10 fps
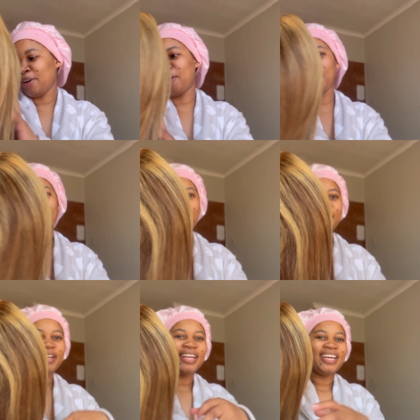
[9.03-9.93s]

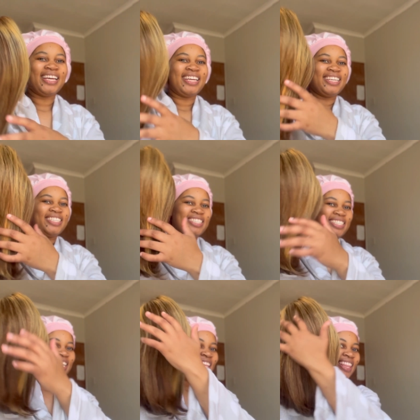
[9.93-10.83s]
girl
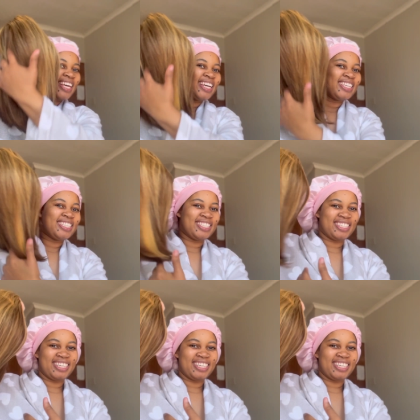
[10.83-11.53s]
she thinks she